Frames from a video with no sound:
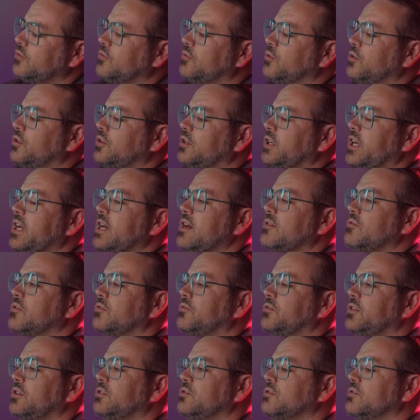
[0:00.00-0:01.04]
you to have the
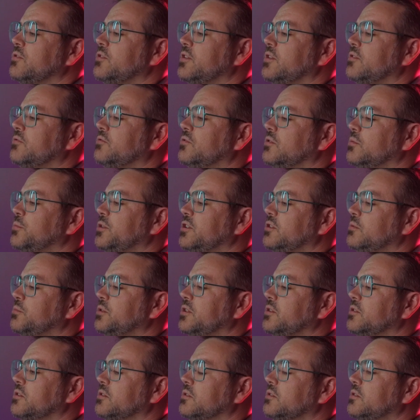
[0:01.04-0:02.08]
feature than for me to be
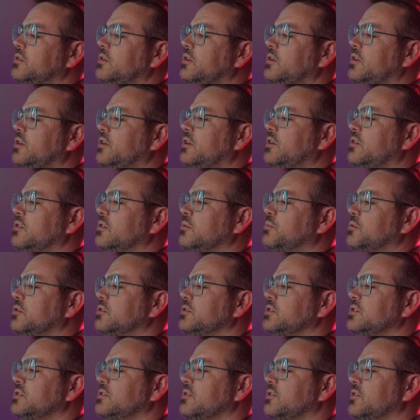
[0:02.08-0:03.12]
the
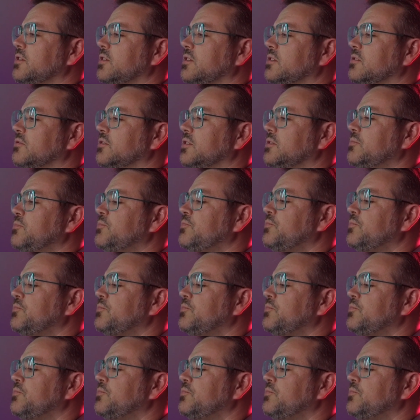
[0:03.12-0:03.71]
person to think of it.